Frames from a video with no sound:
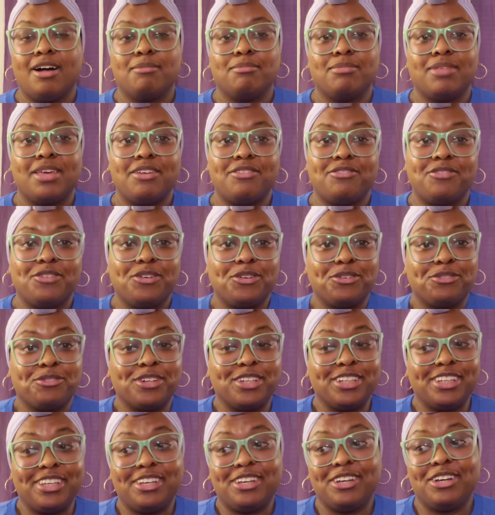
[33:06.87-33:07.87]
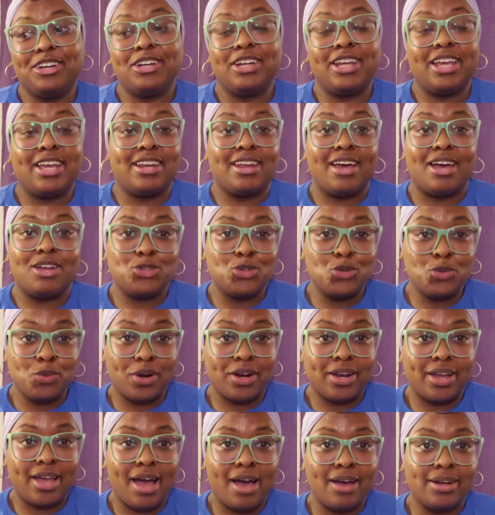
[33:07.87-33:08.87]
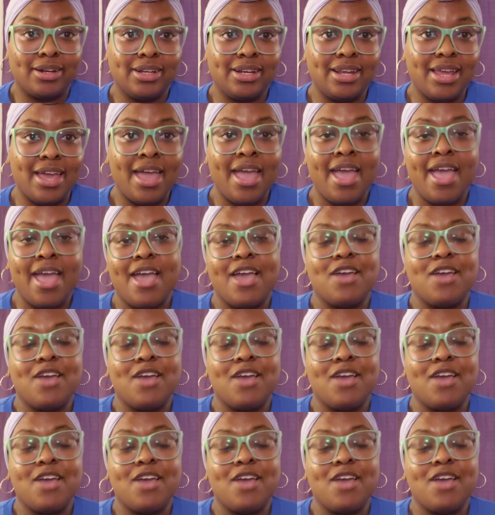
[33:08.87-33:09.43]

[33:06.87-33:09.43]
they feel really good, and I do work out in it.